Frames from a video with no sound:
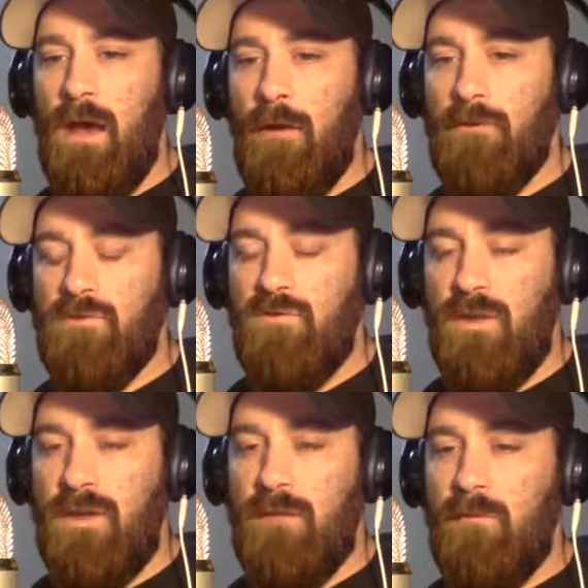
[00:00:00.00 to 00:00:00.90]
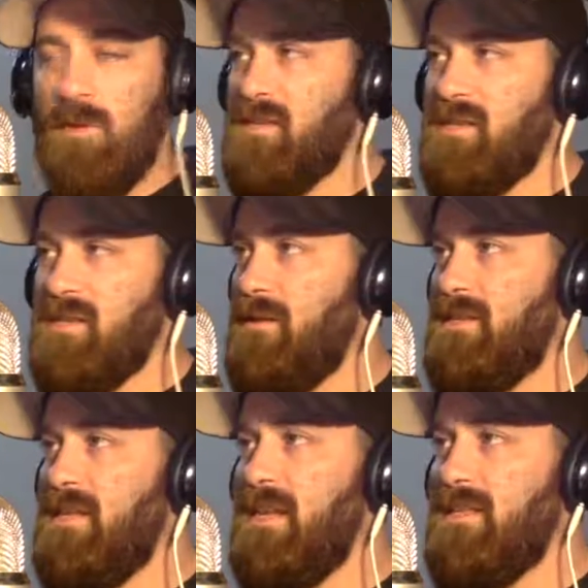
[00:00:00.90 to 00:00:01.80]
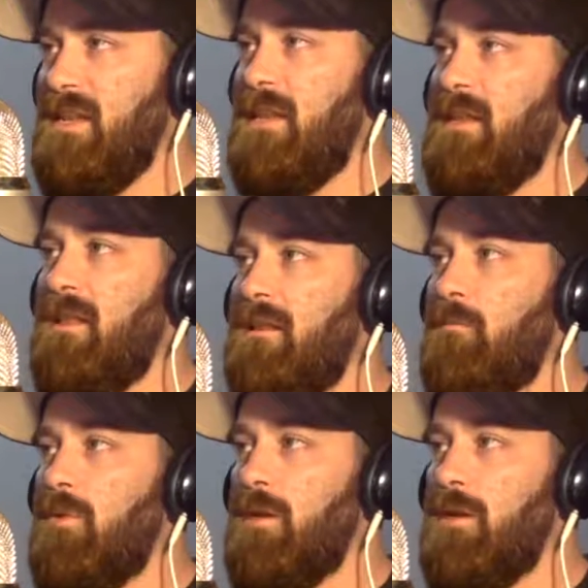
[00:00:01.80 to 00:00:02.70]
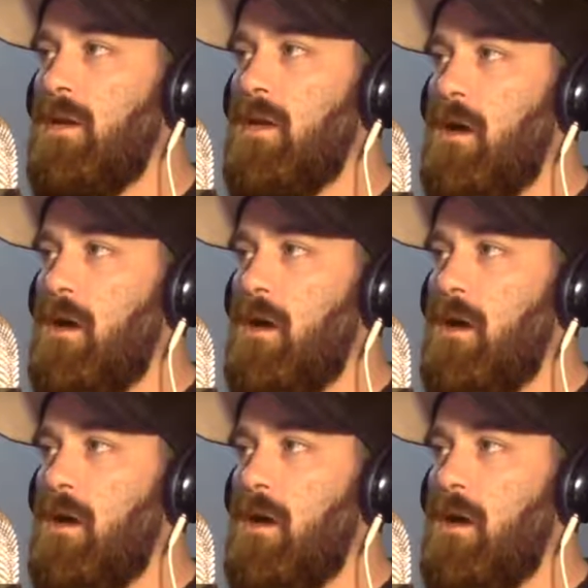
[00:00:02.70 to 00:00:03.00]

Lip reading: I was really impressed by this guillotine that he put